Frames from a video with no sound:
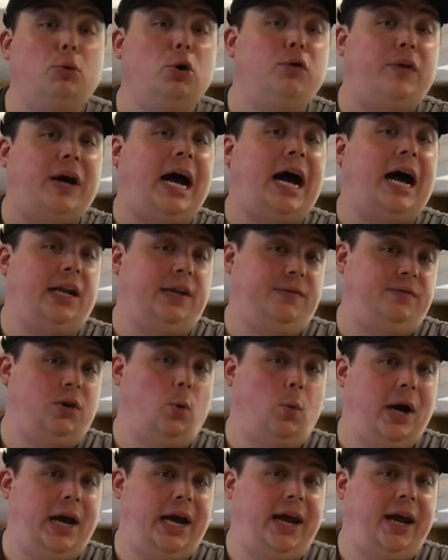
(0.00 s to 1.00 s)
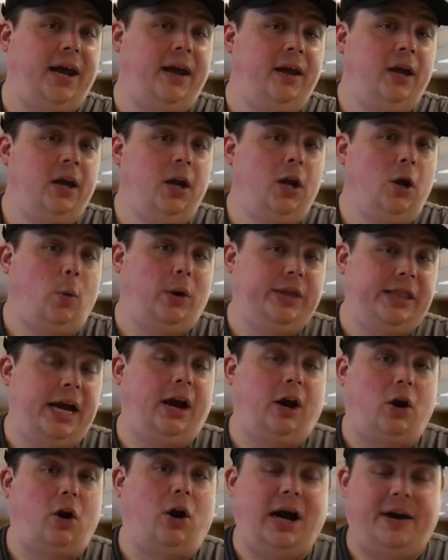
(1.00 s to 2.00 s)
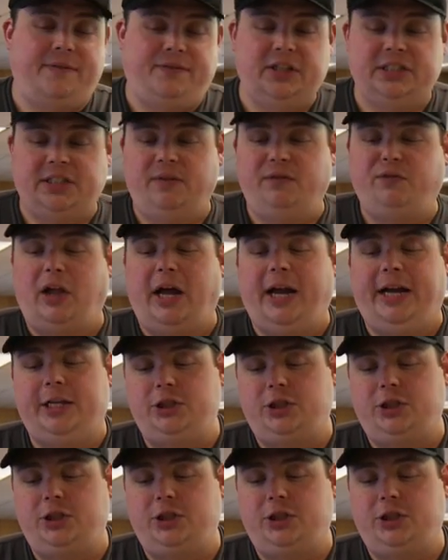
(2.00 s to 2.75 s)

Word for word: move out of the way when the aircraft is in flight,